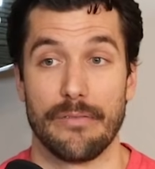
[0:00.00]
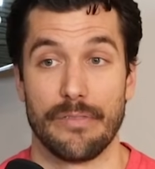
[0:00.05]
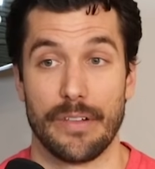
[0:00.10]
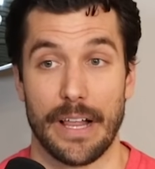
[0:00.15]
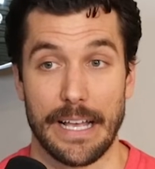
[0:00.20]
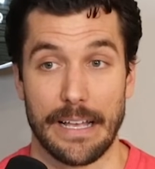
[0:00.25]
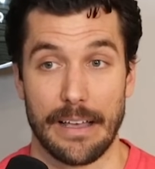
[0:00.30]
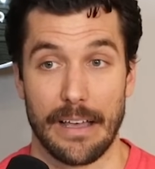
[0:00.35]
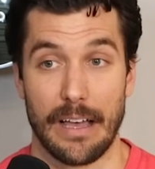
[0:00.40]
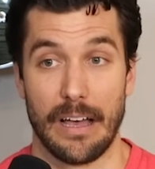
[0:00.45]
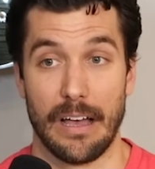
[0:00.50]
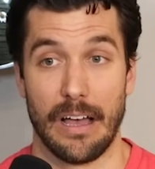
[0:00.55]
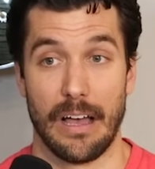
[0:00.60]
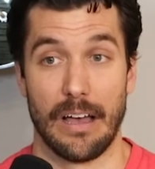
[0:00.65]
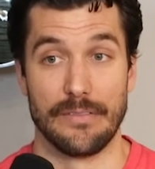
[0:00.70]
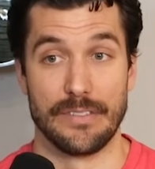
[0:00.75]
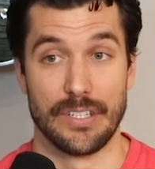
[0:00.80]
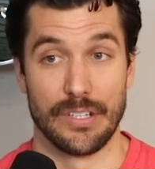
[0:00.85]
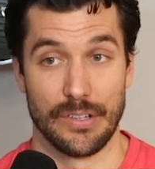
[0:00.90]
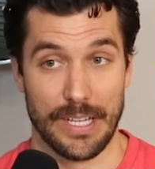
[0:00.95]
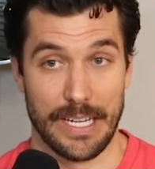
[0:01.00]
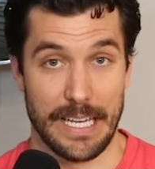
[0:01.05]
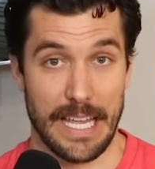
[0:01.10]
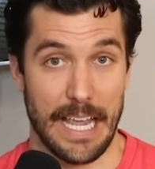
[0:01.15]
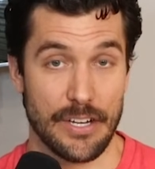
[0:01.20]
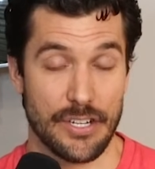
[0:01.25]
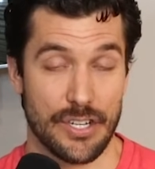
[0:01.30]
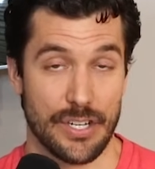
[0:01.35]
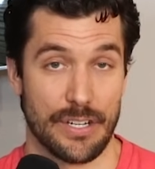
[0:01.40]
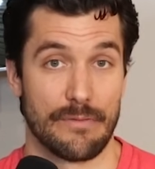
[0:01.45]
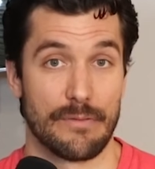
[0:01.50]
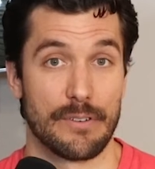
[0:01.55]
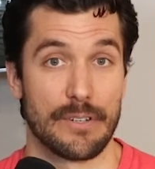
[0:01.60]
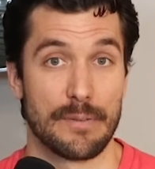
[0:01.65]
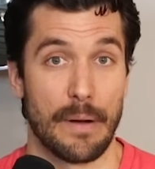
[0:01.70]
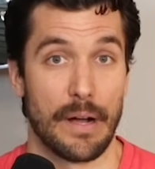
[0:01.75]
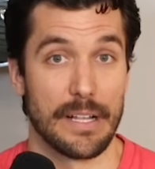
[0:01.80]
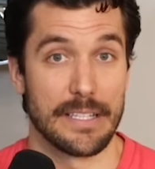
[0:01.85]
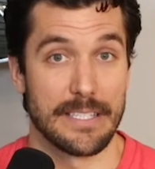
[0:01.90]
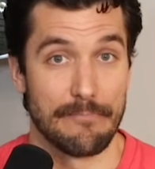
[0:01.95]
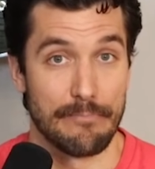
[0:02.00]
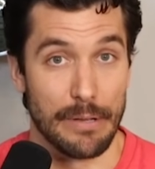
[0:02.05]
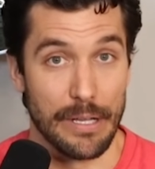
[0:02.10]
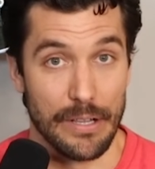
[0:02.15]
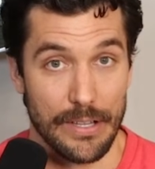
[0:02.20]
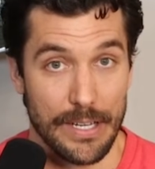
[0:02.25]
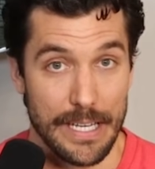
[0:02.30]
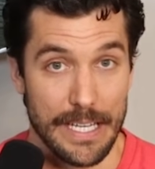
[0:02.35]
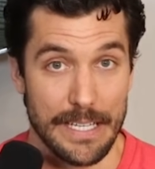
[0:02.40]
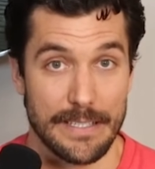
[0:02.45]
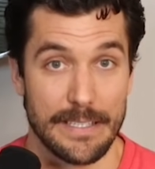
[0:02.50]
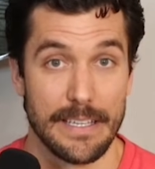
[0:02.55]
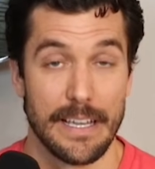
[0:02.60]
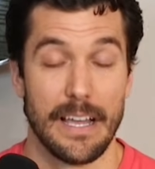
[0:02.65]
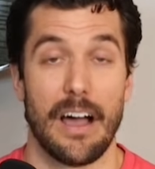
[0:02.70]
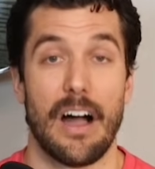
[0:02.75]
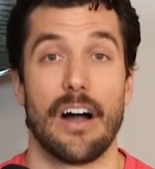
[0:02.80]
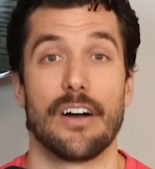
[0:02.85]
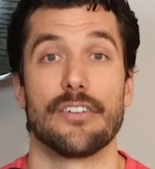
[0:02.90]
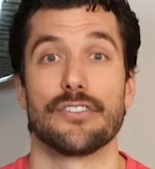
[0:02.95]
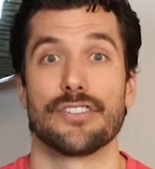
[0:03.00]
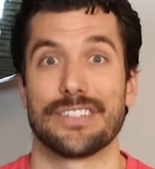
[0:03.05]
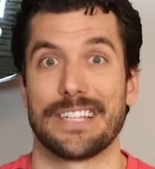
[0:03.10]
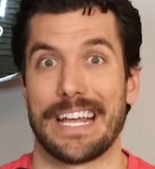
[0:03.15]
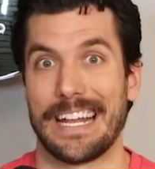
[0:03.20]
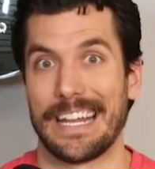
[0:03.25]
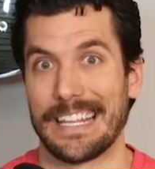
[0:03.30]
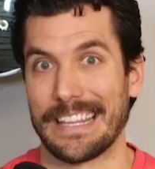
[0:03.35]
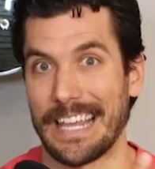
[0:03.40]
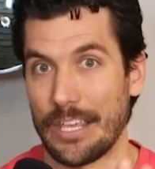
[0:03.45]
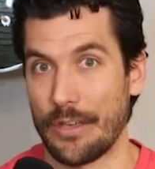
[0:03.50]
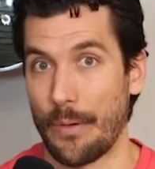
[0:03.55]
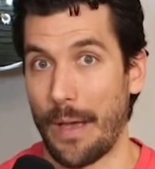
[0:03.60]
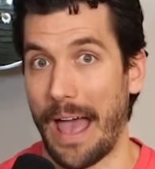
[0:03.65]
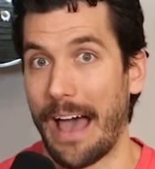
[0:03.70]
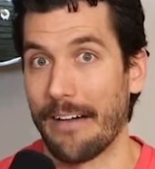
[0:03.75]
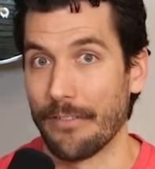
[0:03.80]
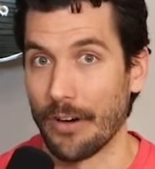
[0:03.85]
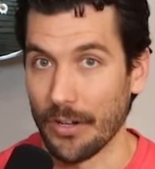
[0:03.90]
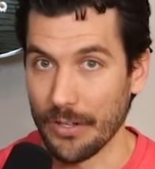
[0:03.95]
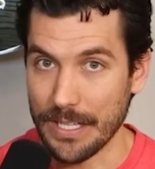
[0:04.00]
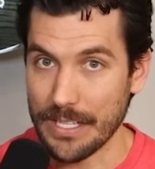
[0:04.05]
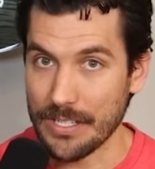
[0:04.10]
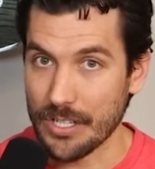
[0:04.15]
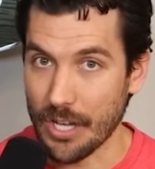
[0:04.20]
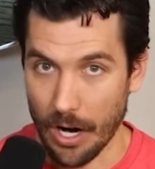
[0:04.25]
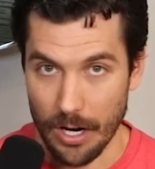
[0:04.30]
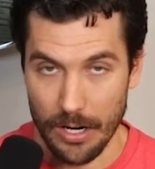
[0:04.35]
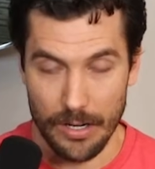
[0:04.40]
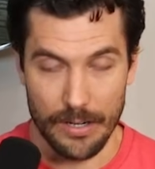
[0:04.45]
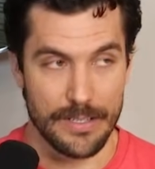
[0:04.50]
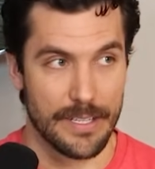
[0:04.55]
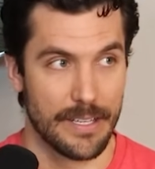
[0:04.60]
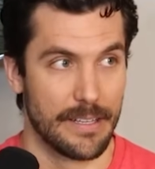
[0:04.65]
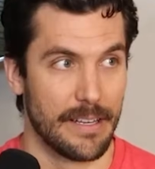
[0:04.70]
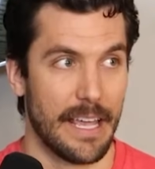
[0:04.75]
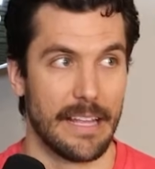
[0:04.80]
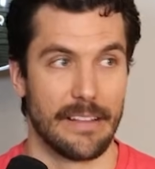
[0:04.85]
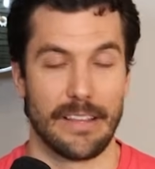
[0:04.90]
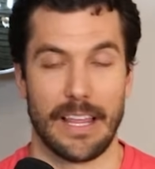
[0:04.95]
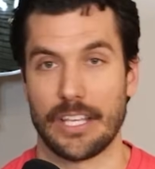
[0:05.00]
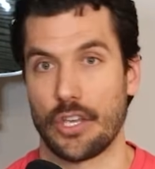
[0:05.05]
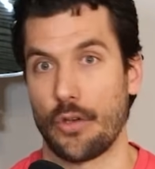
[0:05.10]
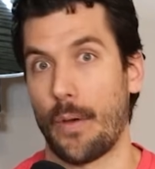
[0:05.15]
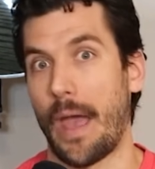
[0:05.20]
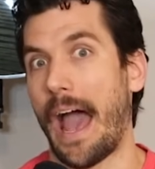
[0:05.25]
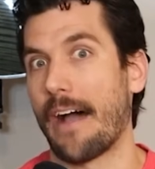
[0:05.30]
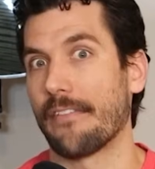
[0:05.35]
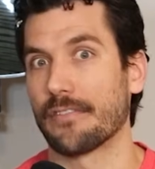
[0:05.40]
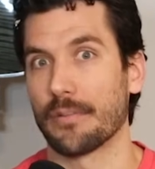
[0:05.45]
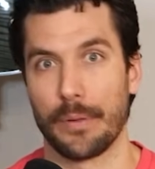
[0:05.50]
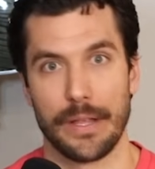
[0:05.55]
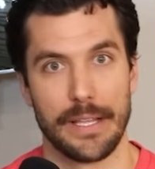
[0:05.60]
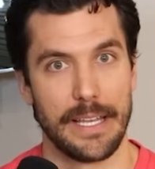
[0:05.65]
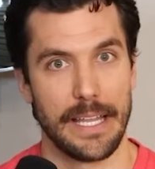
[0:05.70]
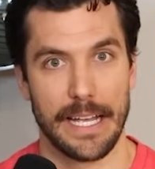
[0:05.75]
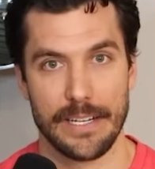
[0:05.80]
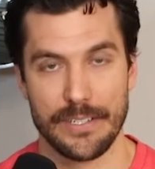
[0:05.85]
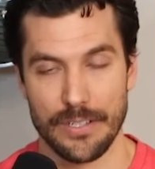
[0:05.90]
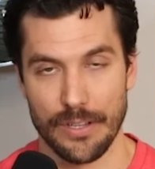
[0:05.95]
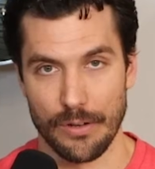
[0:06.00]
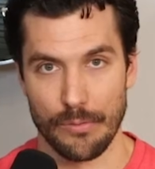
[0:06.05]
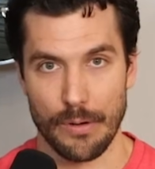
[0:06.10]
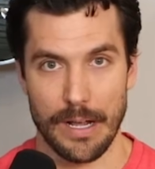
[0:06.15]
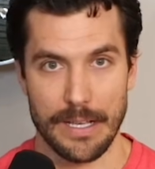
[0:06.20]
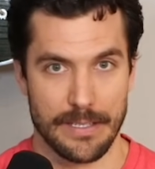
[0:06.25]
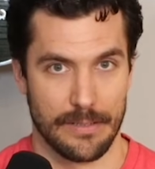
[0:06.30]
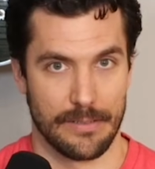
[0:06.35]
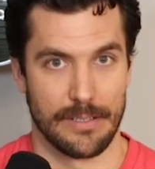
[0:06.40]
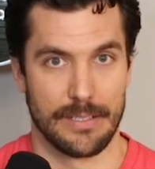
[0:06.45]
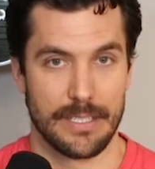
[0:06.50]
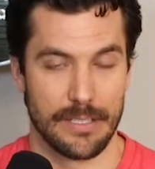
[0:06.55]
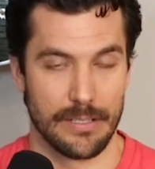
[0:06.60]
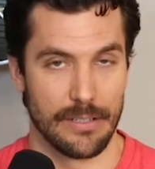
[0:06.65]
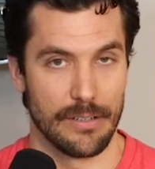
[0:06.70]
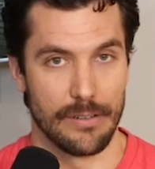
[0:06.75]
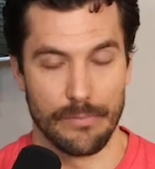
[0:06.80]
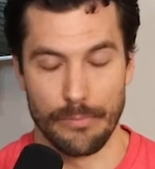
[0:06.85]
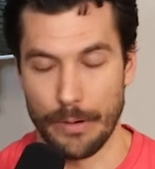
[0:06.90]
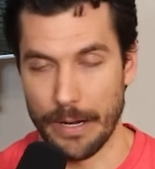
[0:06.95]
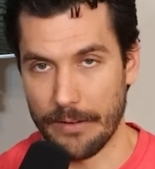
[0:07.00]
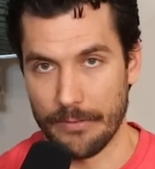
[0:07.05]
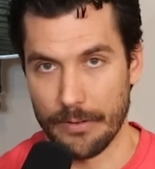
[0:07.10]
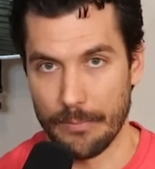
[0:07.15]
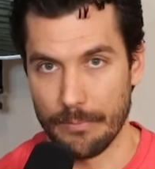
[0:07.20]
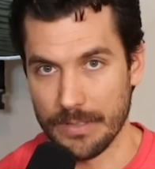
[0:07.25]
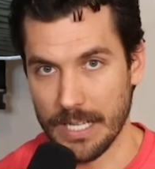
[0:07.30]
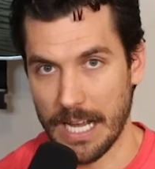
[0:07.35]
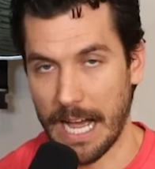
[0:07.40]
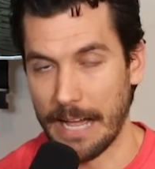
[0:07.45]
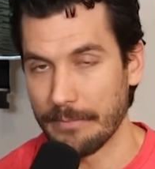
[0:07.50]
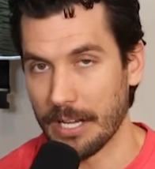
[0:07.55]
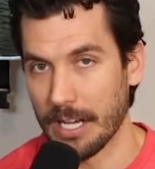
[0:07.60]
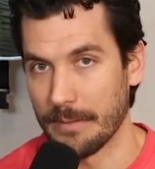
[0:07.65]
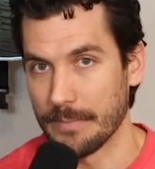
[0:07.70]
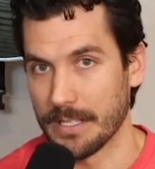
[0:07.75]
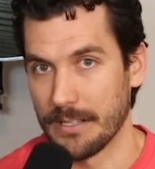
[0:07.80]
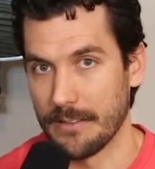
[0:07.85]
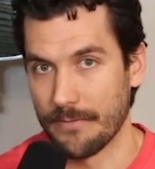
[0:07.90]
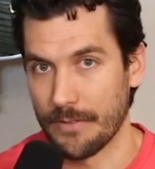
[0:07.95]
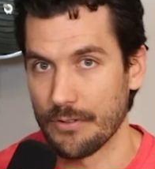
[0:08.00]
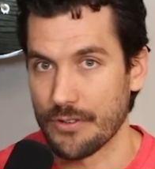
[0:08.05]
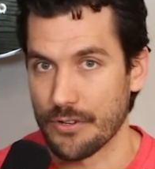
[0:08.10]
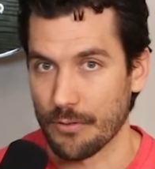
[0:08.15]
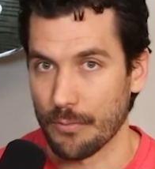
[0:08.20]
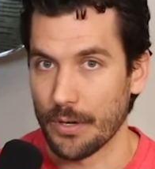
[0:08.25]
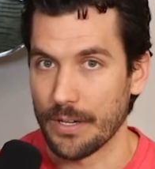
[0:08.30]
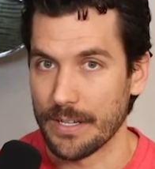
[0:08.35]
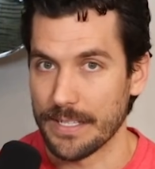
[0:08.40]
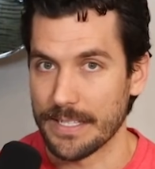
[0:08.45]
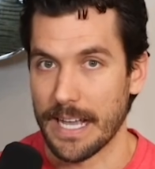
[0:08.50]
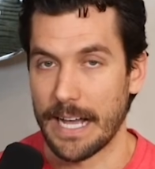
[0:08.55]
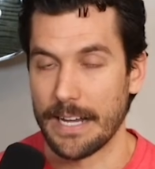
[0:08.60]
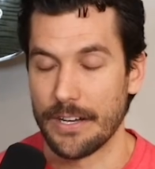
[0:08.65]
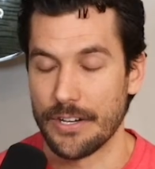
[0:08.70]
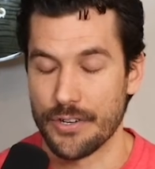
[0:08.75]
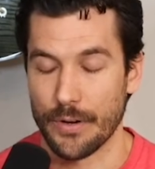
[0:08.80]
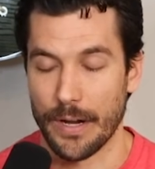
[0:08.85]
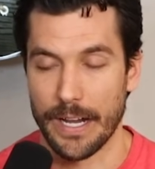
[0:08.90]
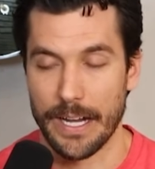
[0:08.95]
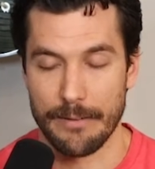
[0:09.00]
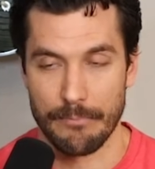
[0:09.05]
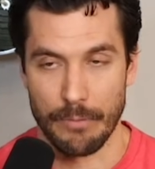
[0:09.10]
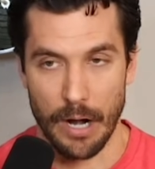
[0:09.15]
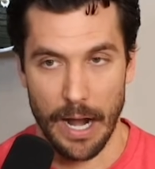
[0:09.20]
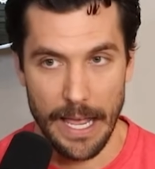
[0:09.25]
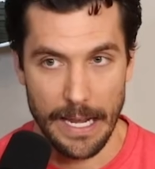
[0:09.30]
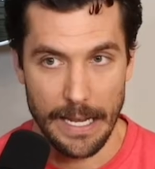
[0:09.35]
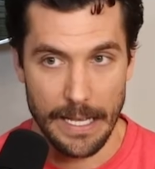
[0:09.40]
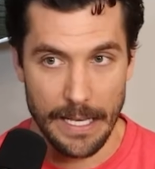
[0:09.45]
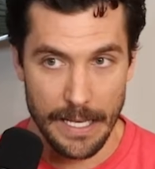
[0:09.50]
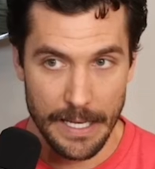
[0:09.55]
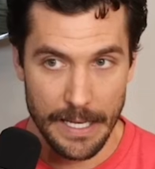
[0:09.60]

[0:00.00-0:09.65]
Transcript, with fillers: of like a delineation of responsibilities, understanding that you have all these guards and like you have to play D'Angelo Russell until whatever time comes in the future where you decide to trade him, right?